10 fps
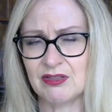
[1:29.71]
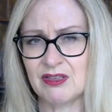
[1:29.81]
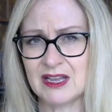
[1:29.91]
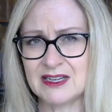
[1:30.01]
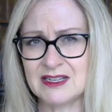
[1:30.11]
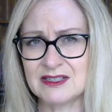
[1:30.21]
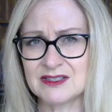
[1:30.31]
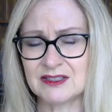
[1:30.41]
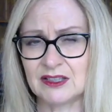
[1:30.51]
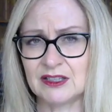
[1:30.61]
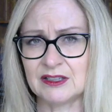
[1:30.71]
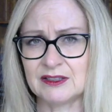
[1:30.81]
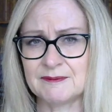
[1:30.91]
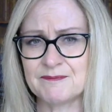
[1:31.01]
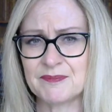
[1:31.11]
That is,
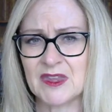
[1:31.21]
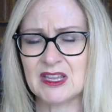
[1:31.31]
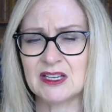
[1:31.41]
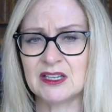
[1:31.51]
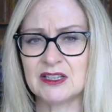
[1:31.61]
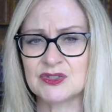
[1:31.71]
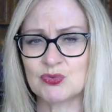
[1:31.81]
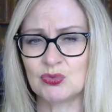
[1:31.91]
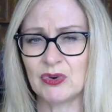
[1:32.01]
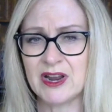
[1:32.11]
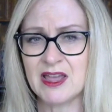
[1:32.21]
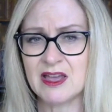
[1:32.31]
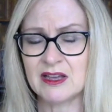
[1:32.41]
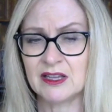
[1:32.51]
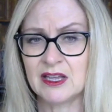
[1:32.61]
it's
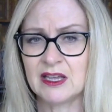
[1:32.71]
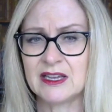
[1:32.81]
rare,